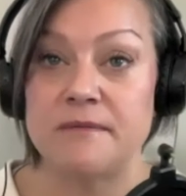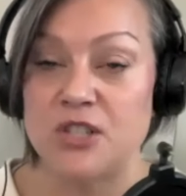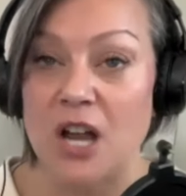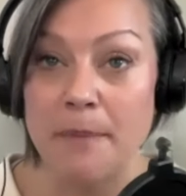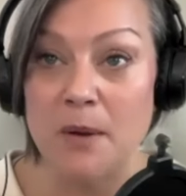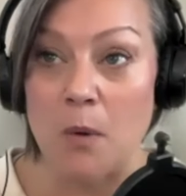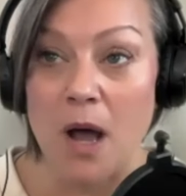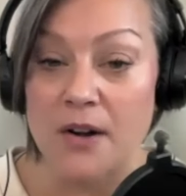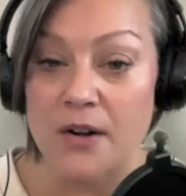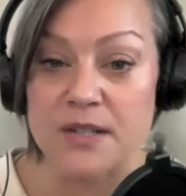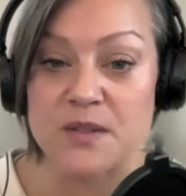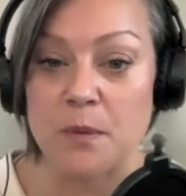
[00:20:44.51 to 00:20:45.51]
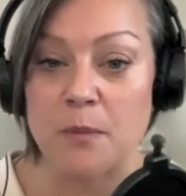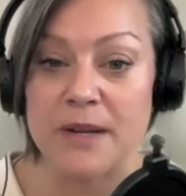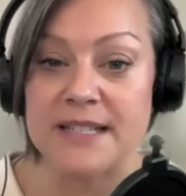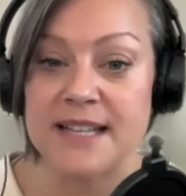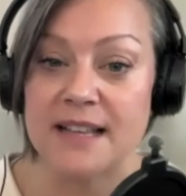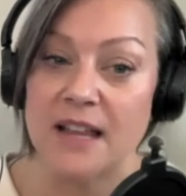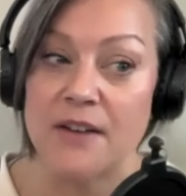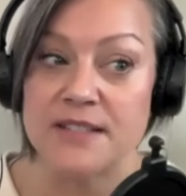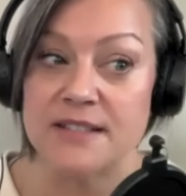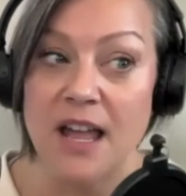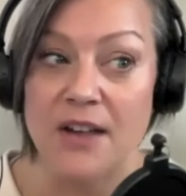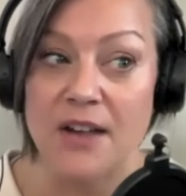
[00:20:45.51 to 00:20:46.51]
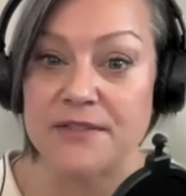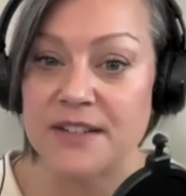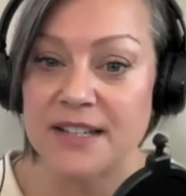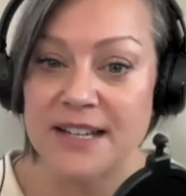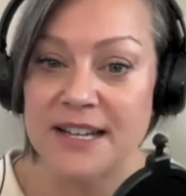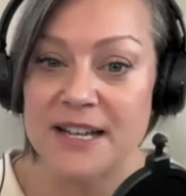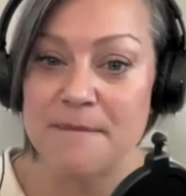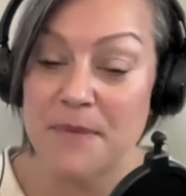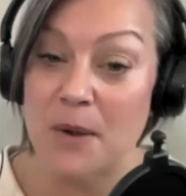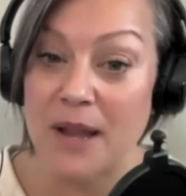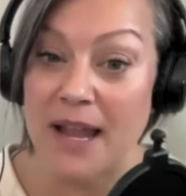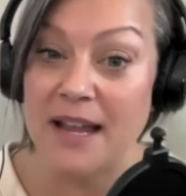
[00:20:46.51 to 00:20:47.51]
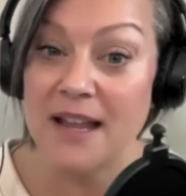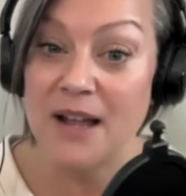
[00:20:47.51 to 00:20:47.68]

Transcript: choppy waters when we say love is love. Okay? Yeah.